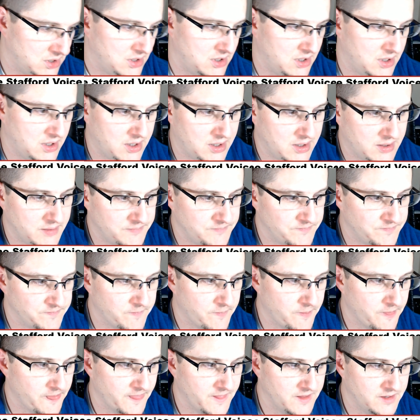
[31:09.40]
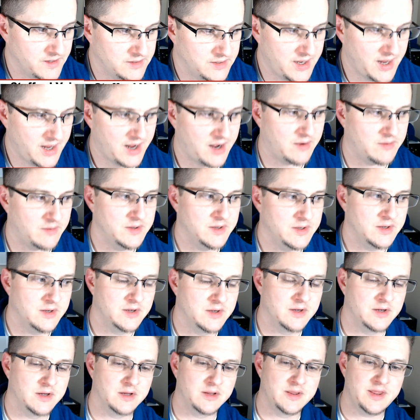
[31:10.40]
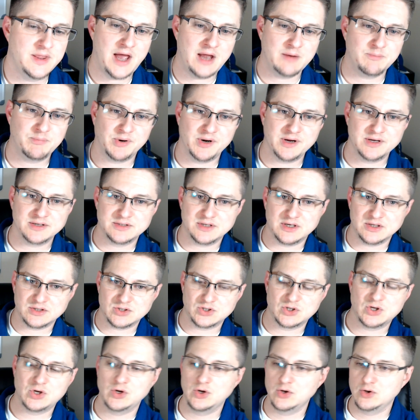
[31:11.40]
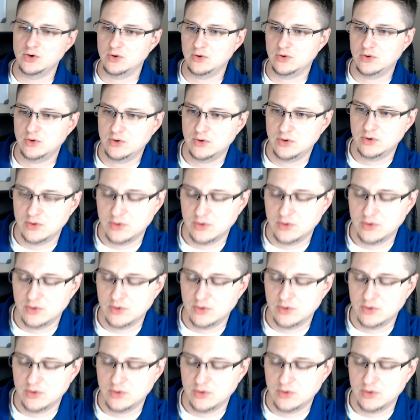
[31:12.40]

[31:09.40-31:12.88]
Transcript: Now, that brings us to